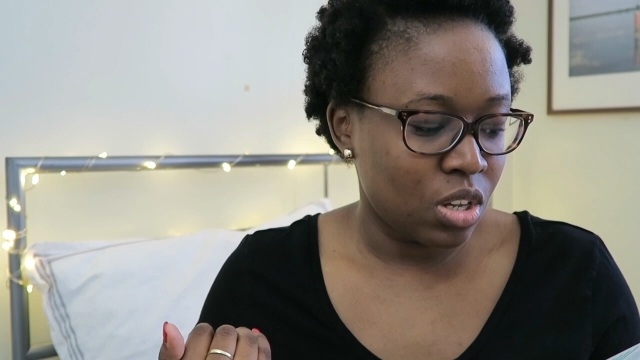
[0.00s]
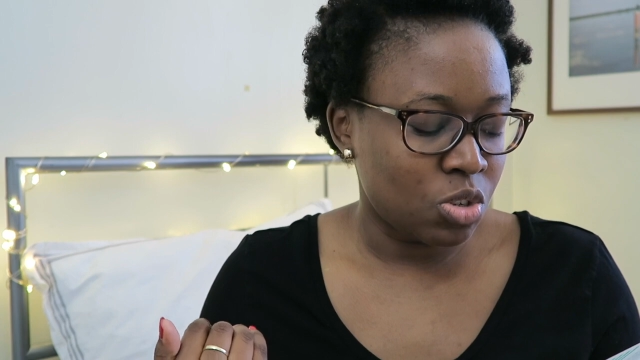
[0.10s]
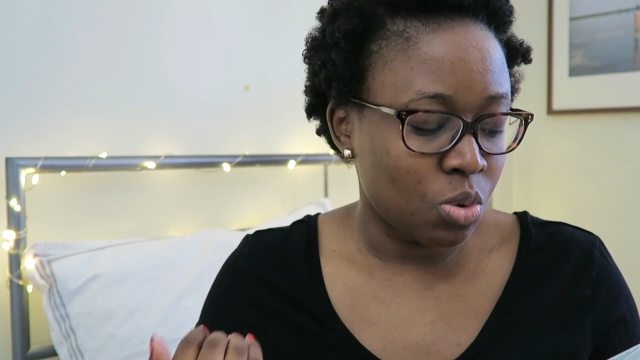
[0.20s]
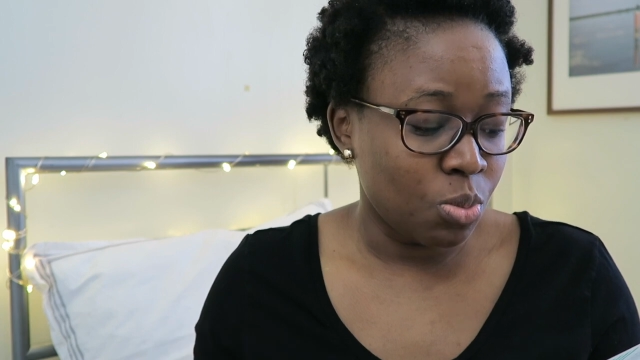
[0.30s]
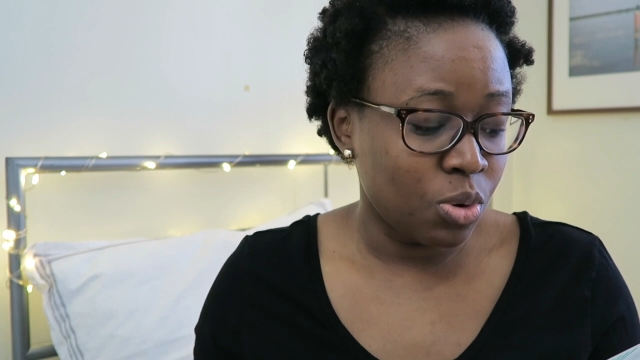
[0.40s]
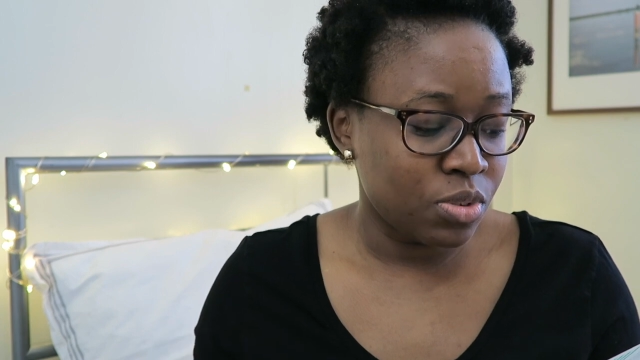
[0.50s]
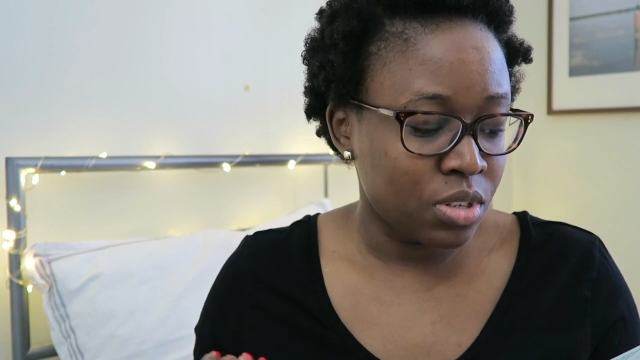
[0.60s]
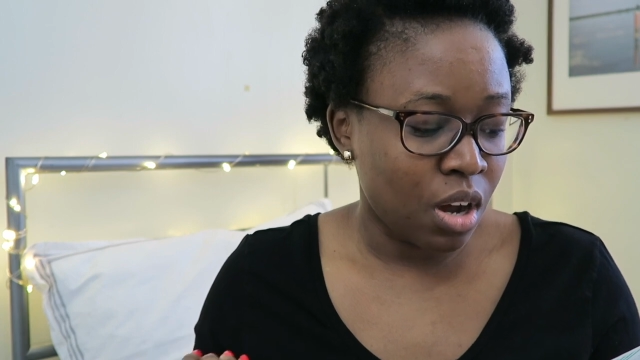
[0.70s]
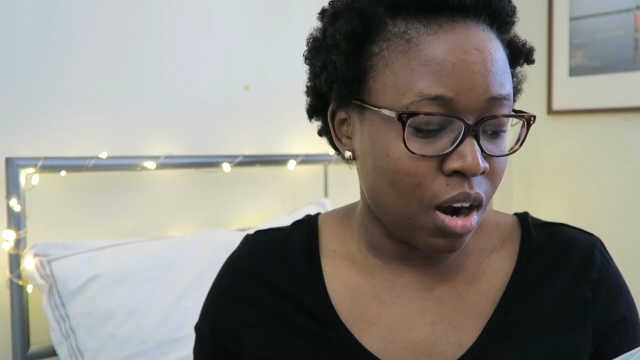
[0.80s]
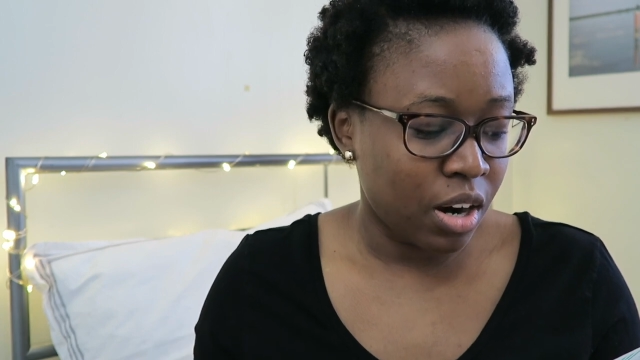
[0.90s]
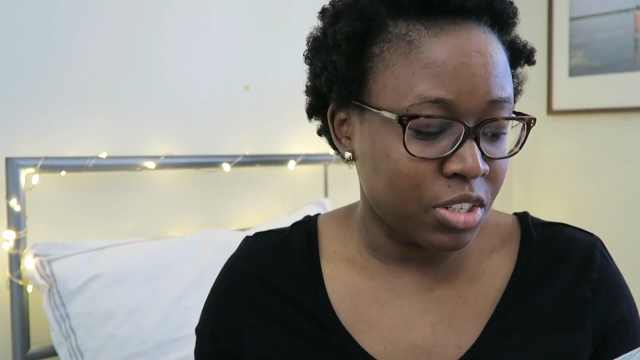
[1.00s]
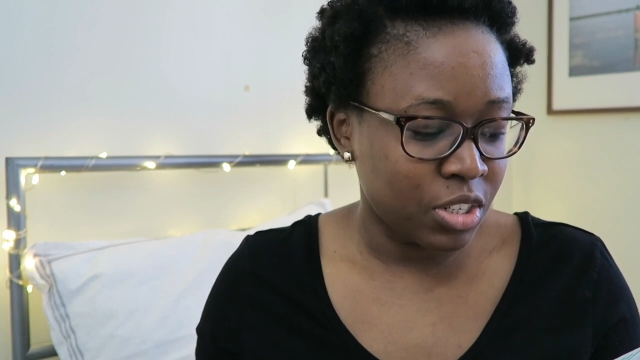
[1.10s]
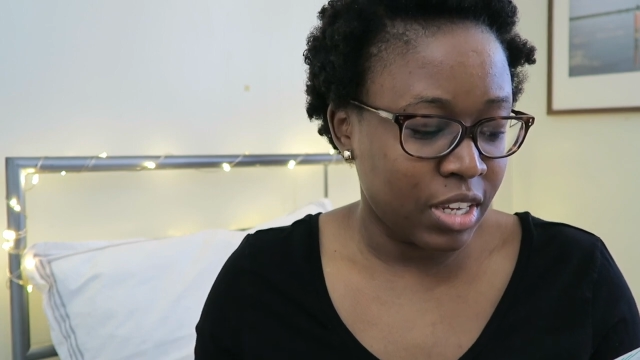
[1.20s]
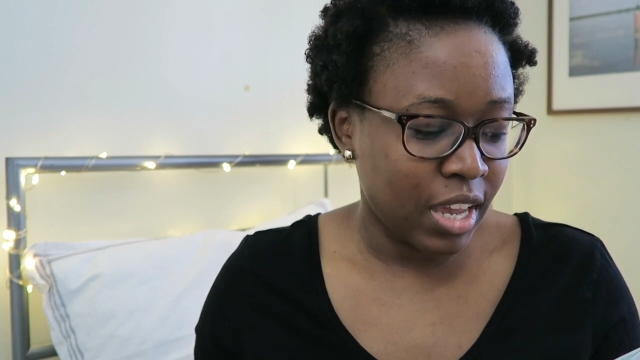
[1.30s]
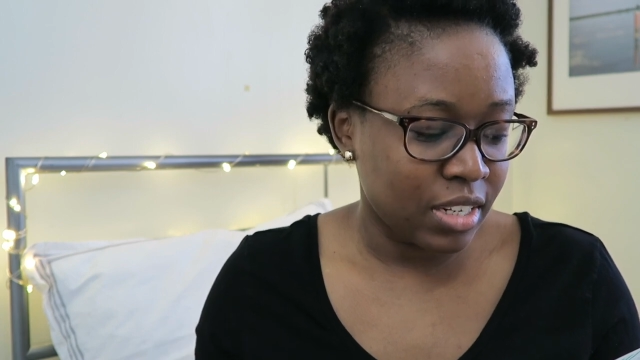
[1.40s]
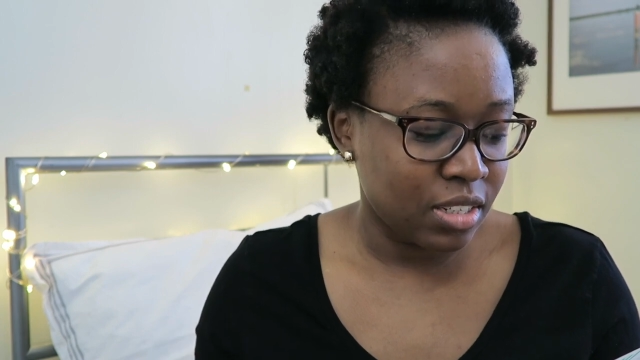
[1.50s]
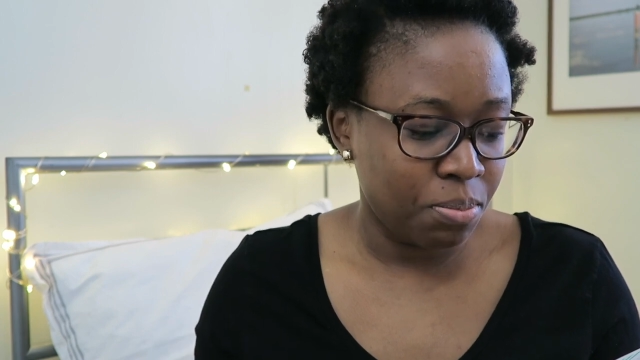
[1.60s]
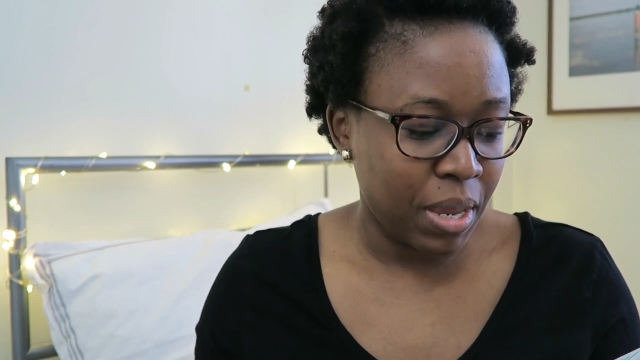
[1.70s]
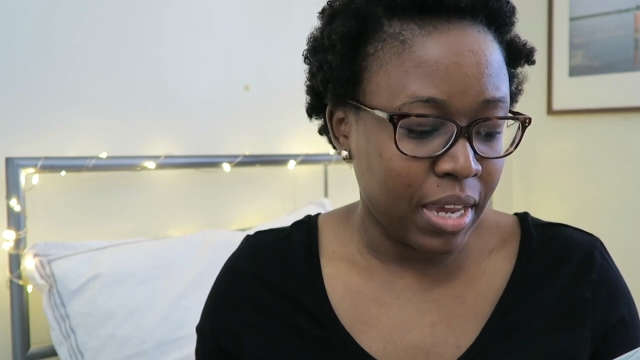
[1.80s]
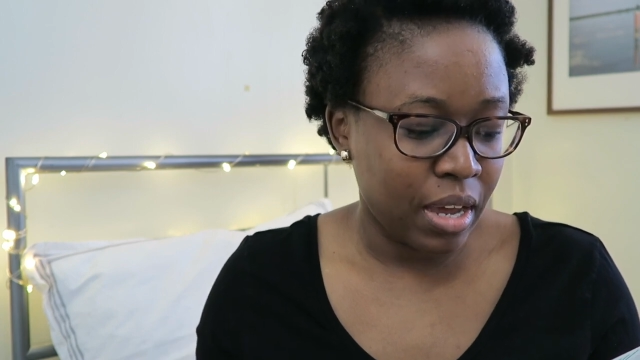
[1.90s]
It removes hard to get
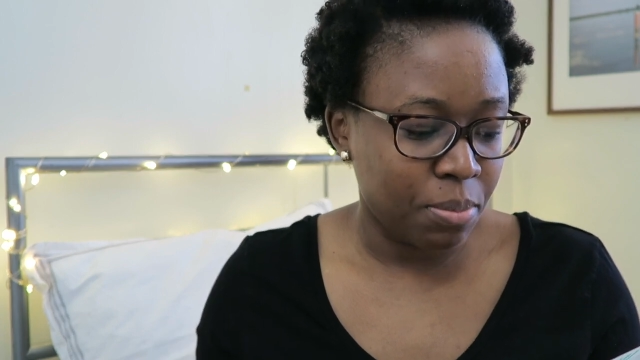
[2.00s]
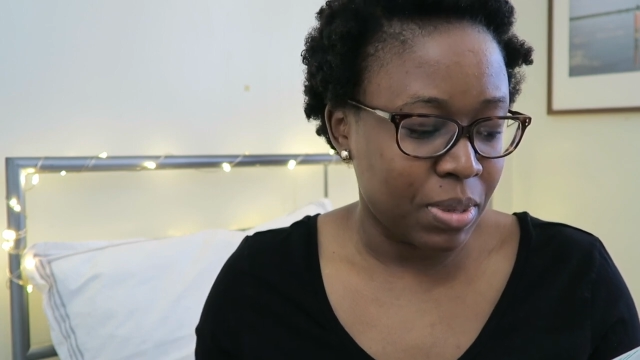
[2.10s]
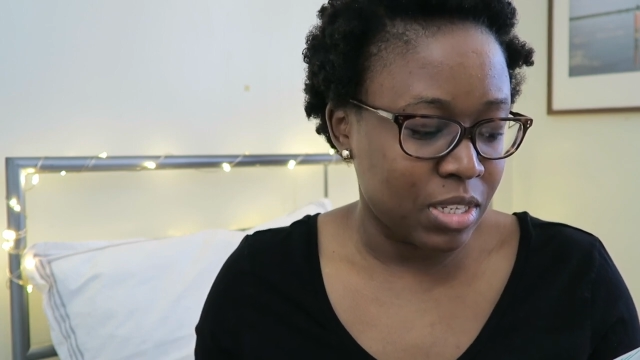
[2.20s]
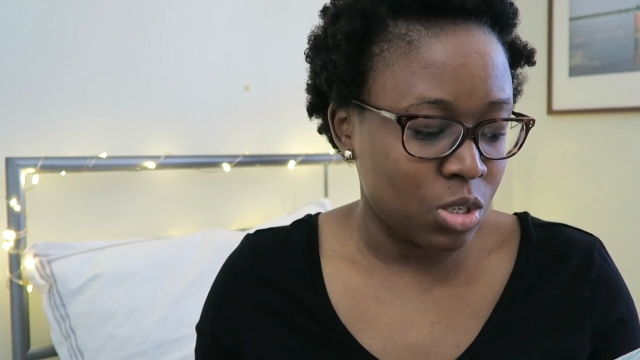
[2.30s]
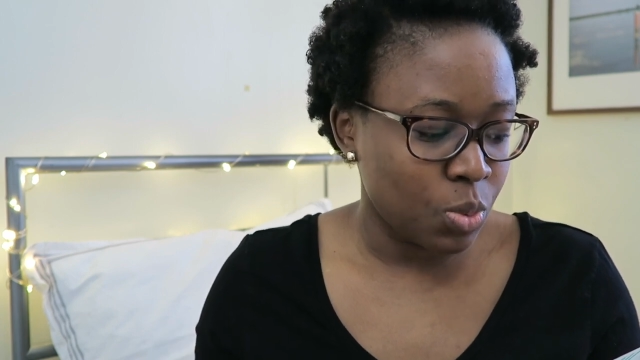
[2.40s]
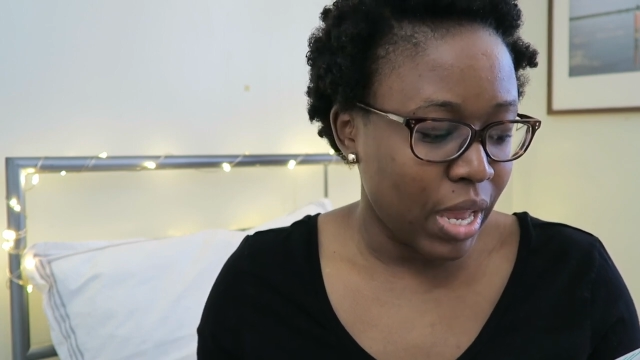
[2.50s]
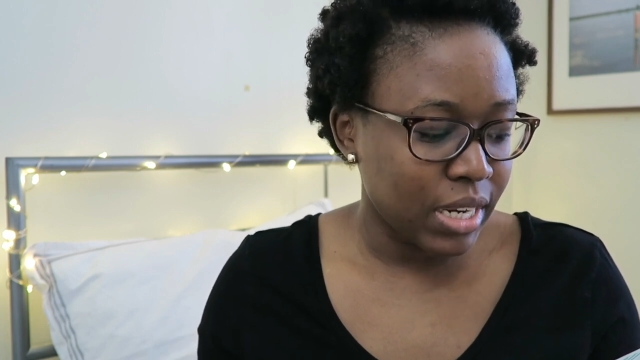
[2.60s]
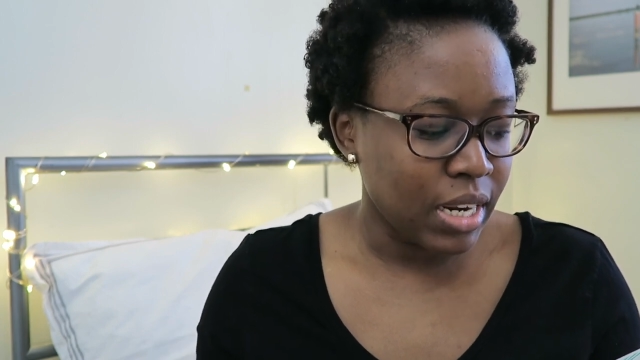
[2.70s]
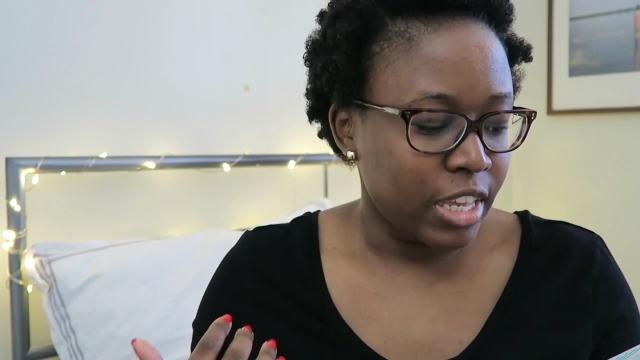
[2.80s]
makeup and sweat.